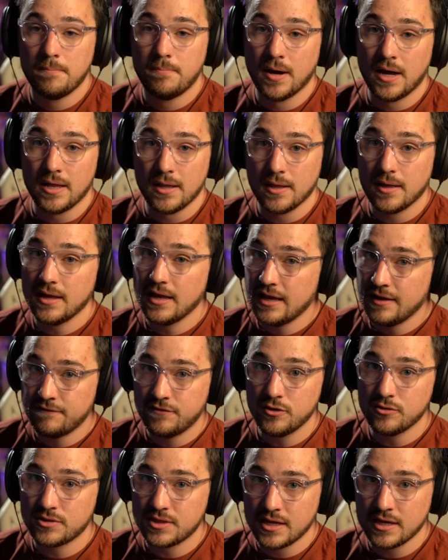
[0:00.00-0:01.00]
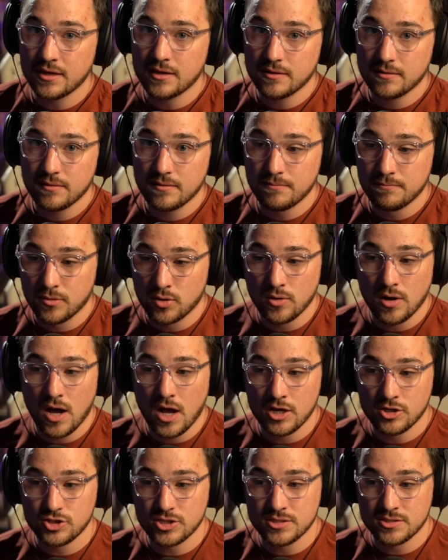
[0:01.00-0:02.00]
but if you think
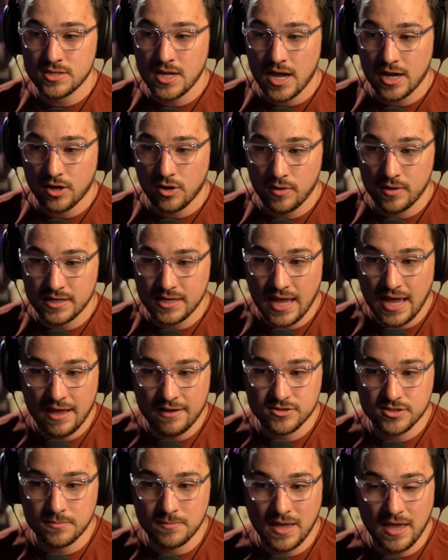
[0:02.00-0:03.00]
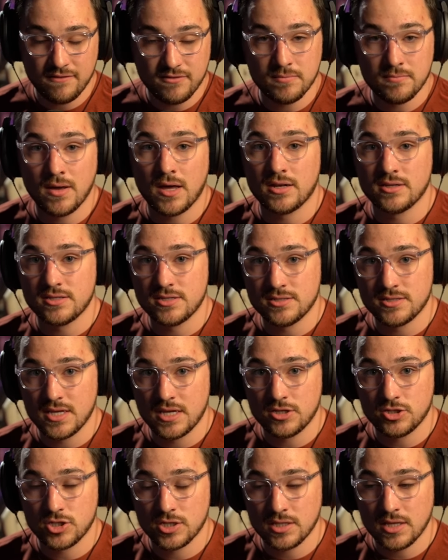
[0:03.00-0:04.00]
Mirage is not going to have some heavy
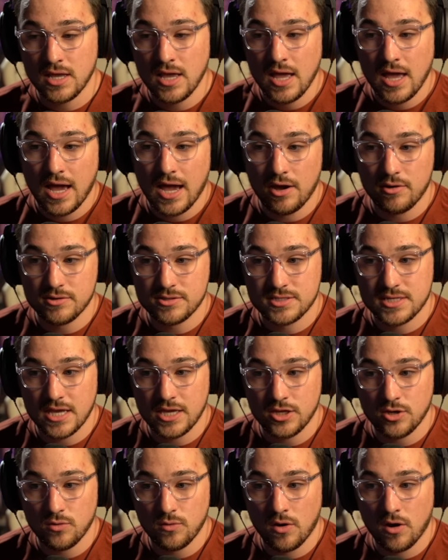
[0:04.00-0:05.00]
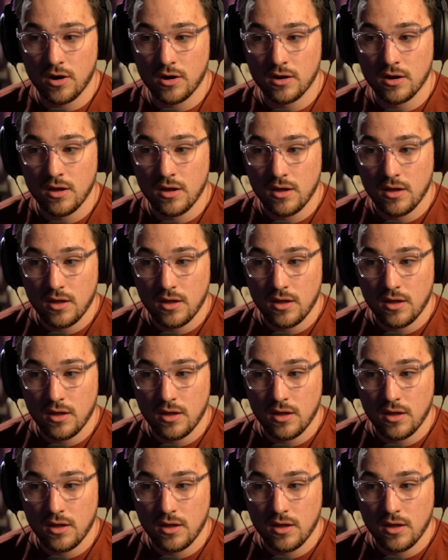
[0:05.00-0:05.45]
monetization, I would say you are